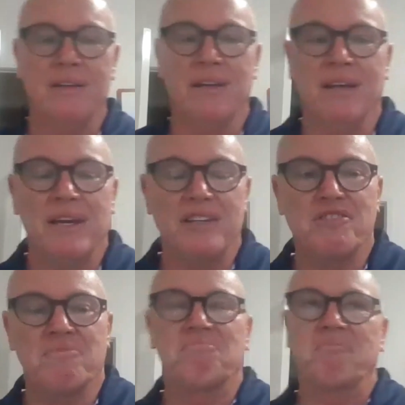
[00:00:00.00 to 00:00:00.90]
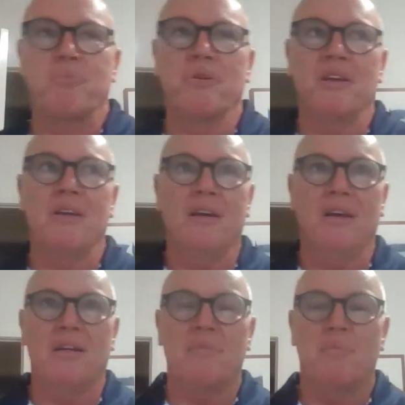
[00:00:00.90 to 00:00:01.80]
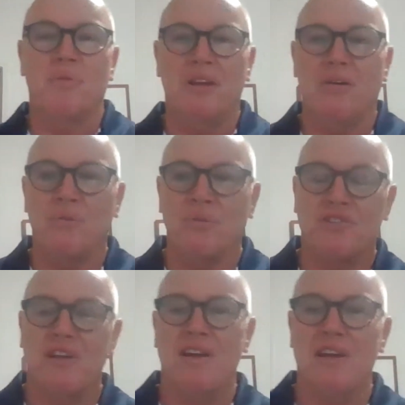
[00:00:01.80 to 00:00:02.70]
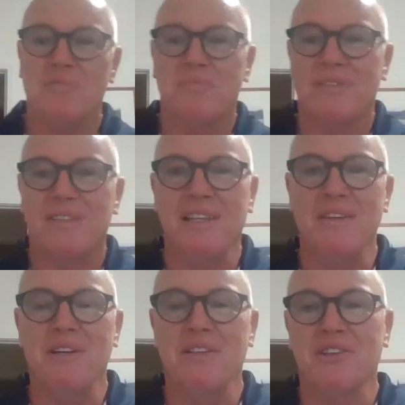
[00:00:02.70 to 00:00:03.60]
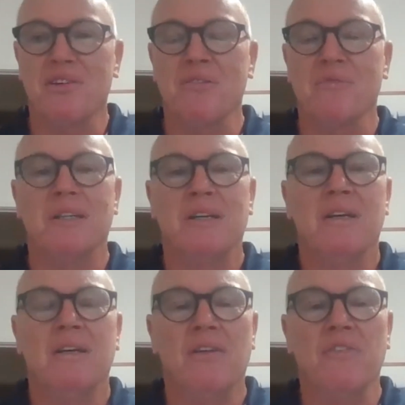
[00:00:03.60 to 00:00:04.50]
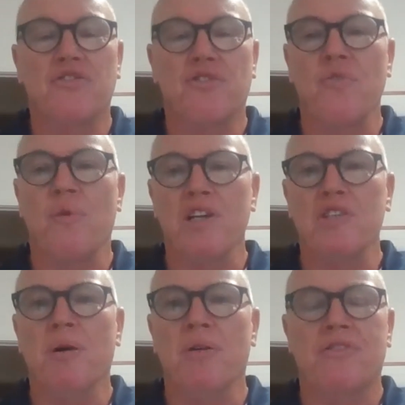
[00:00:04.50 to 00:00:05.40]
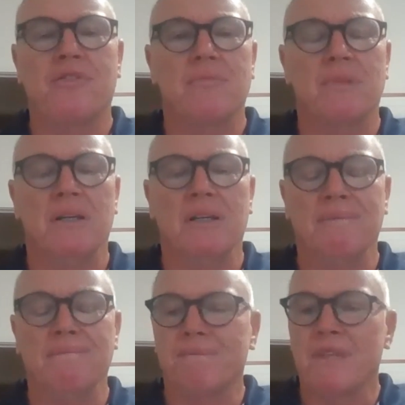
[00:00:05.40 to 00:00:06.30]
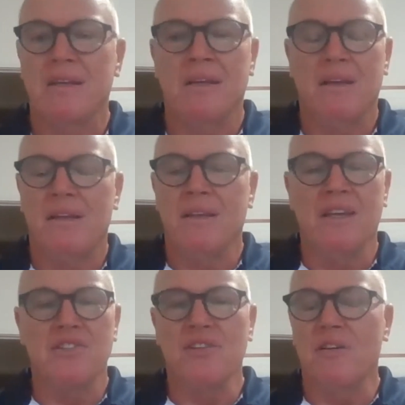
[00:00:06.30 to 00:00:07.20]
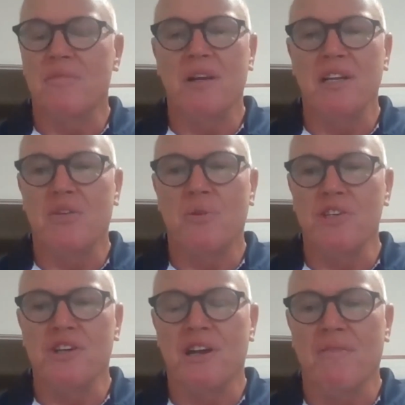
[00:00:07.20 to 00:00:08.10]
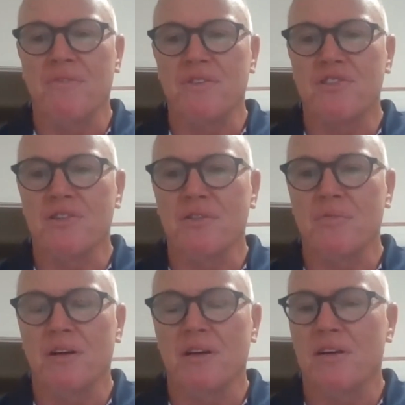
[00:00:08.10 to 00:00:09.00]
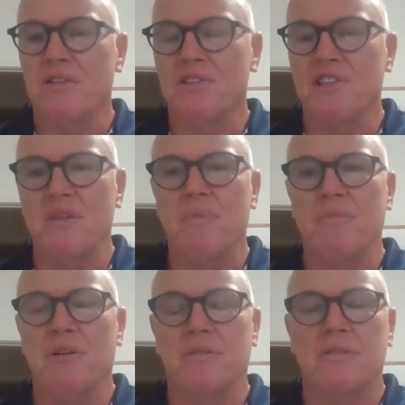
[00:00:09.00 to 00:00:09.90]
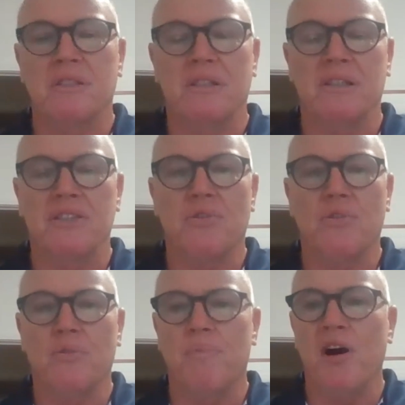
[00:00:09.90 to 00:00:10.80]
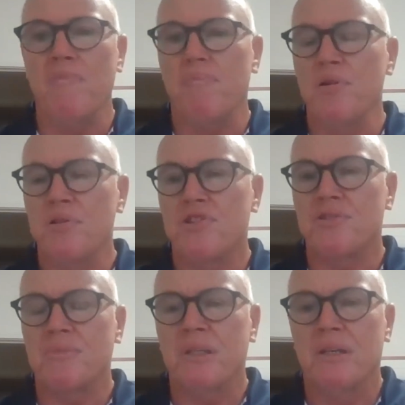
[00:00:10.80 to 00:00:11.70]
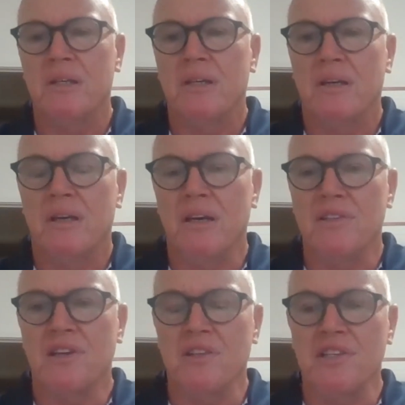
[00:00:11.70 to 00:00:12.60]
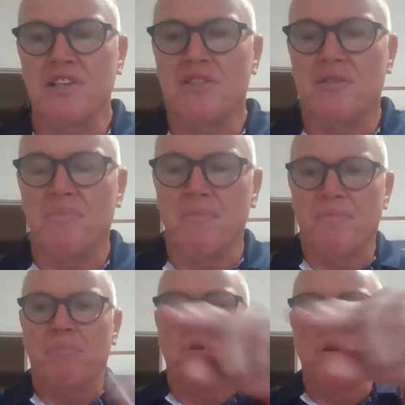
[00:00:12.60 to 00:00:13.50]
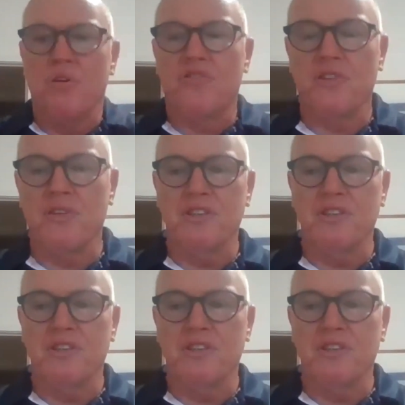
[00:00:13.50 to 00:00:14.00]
that's pretty austere living. So on the true race boats, there's not many creature comforts. So you sleep in what is called pipe berths. So they're just berths that